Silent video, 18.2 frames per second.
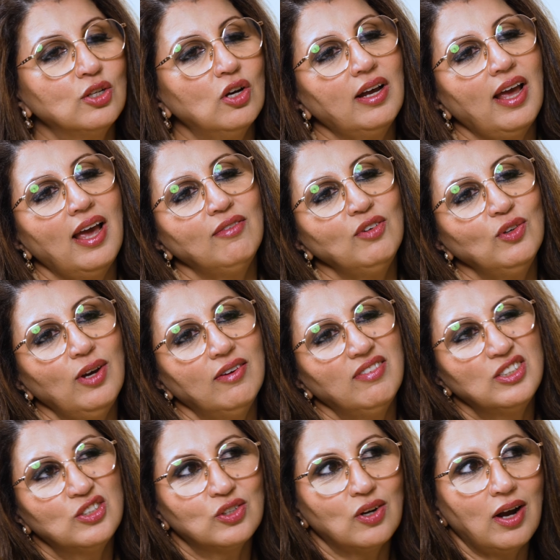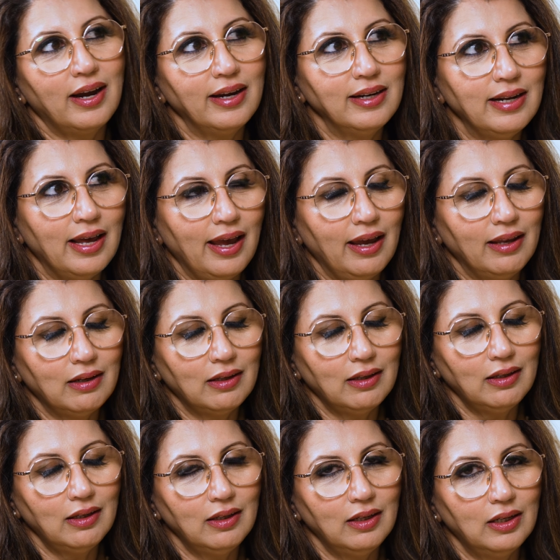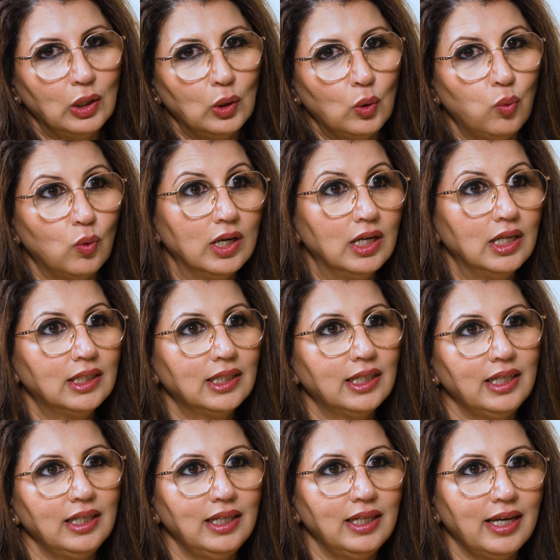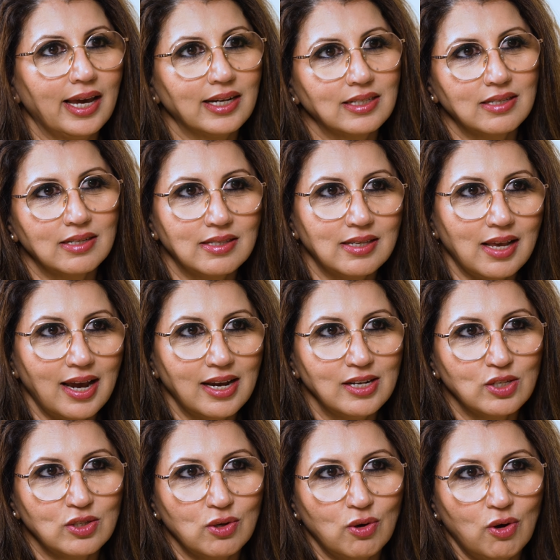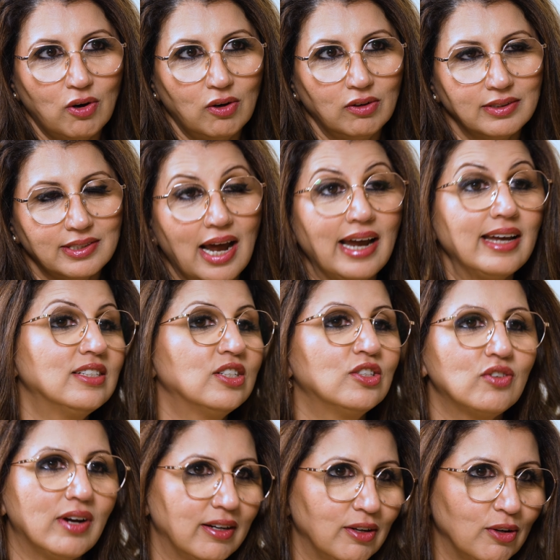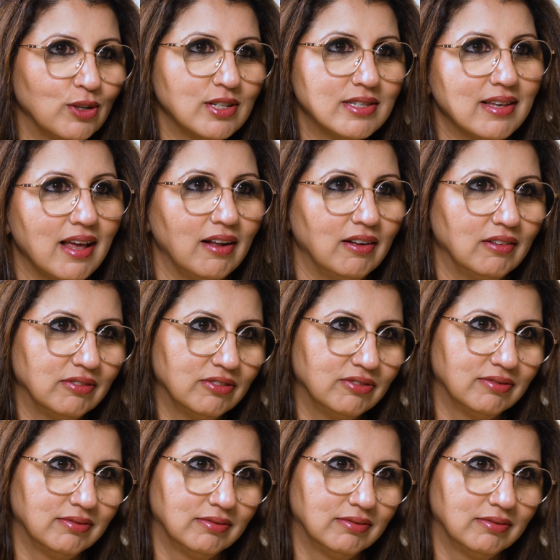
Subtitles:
Doc, have you ever tried any quirky exercise or diet trend yourself?